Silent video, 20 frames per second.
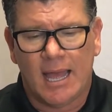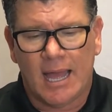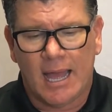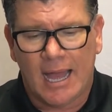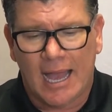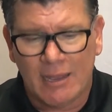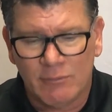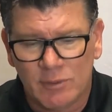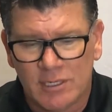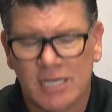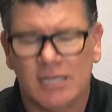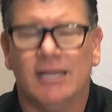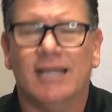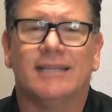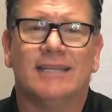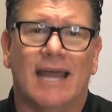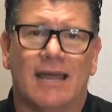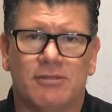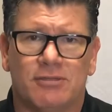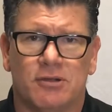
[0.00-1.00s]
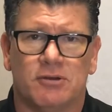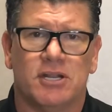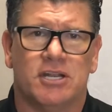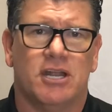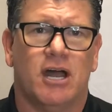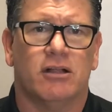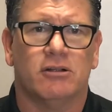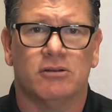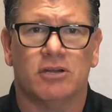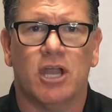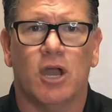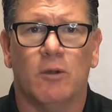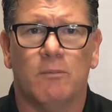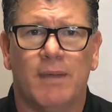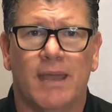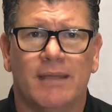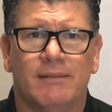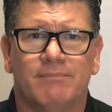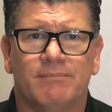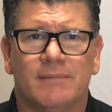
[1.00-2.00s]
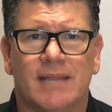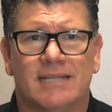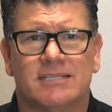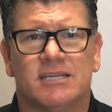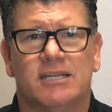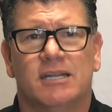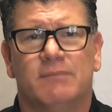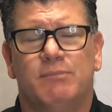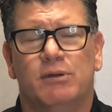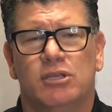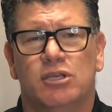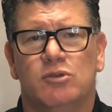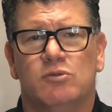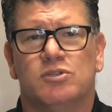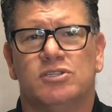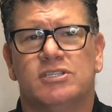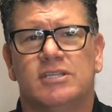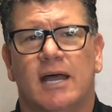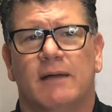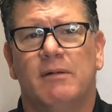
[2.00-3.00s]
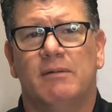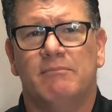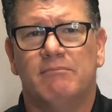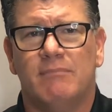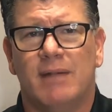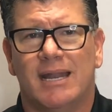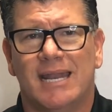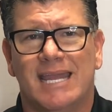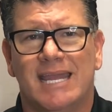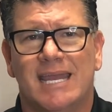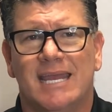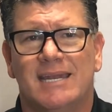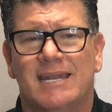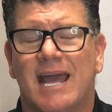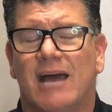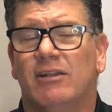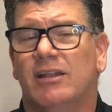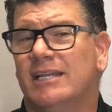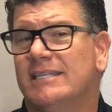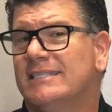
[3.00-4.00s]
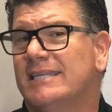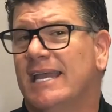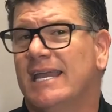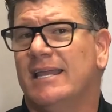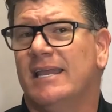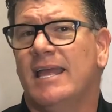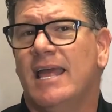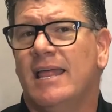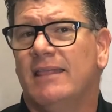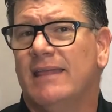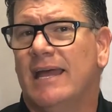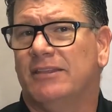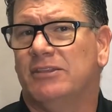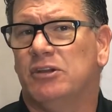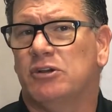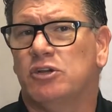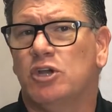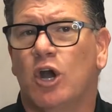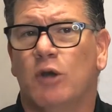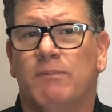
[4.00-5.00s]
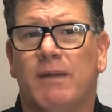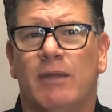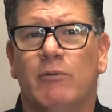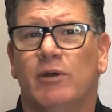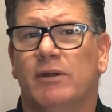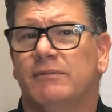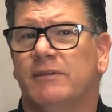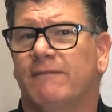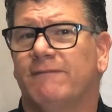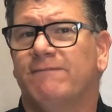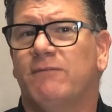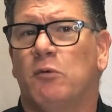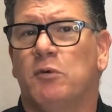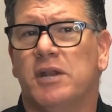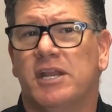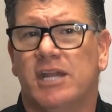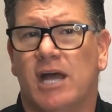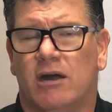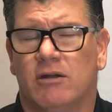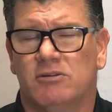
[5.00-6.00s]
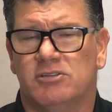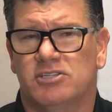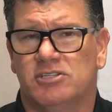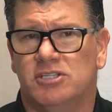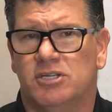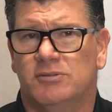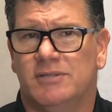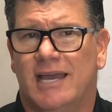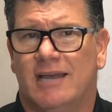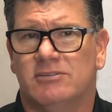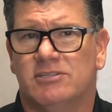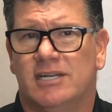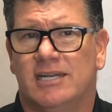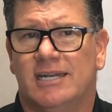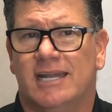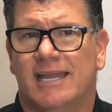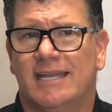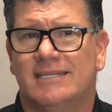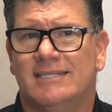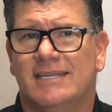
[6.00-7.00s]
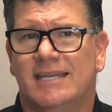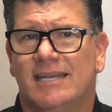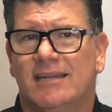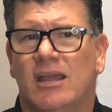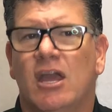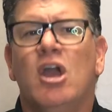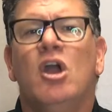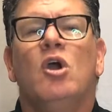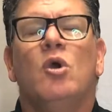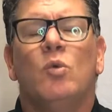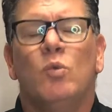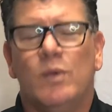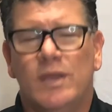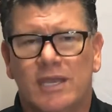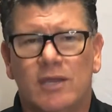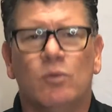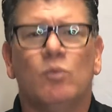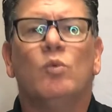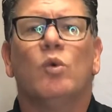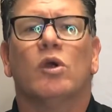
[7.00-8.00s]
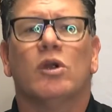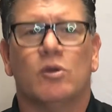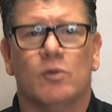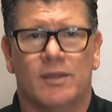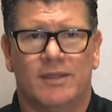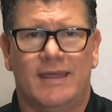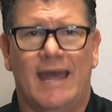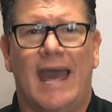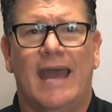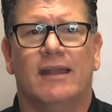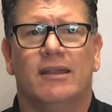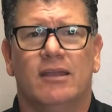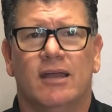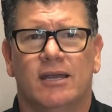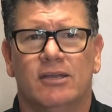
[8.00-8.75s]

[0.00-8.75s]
I would collect that $30 copay. That's going to put you some money in. Now, let's say that their copay went up to $40 in 2019. We can work with that.